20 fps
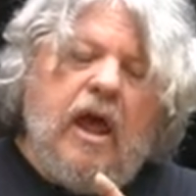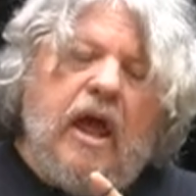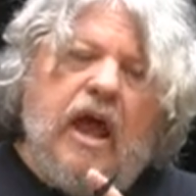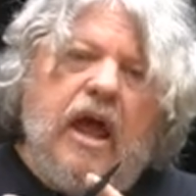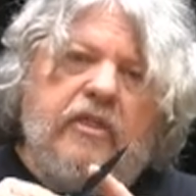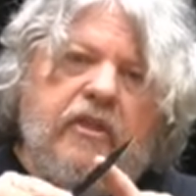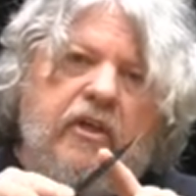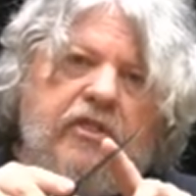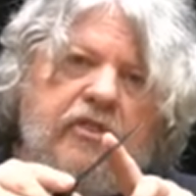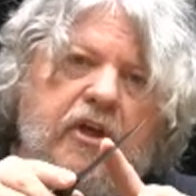
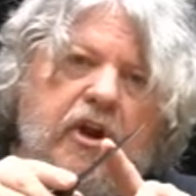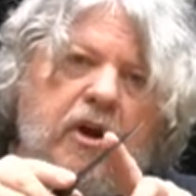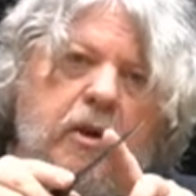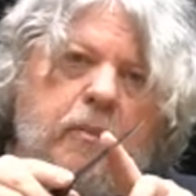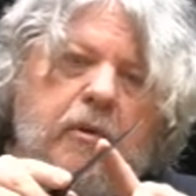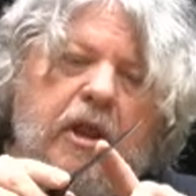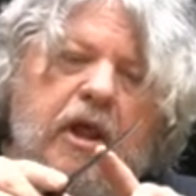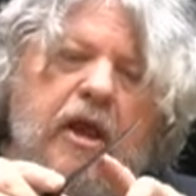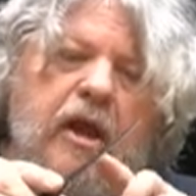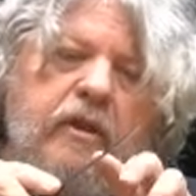And the thinner
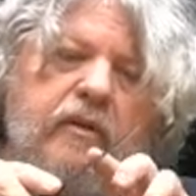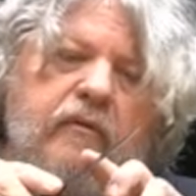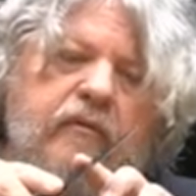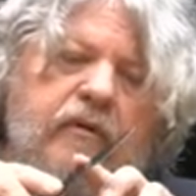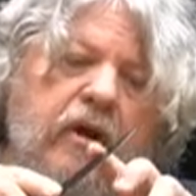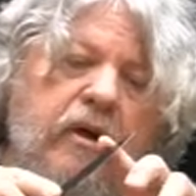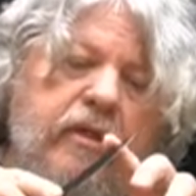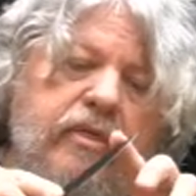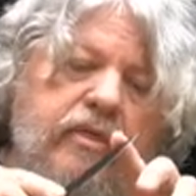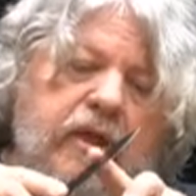blade, the
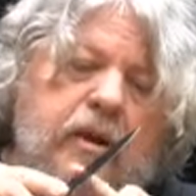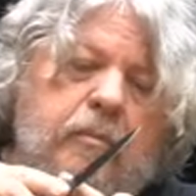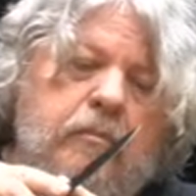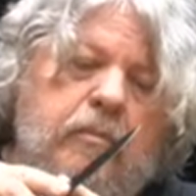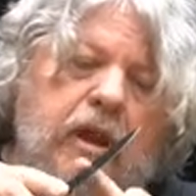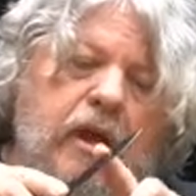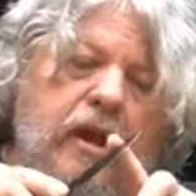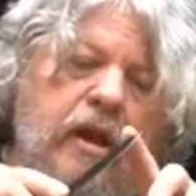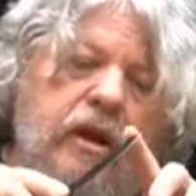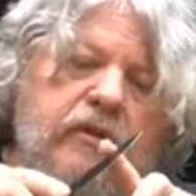very thin
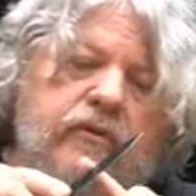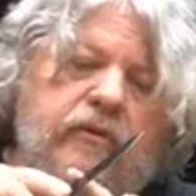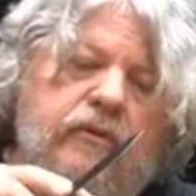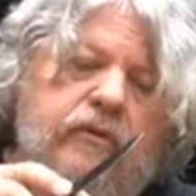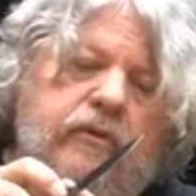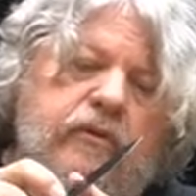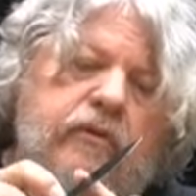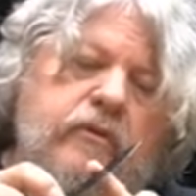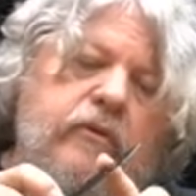blade, it's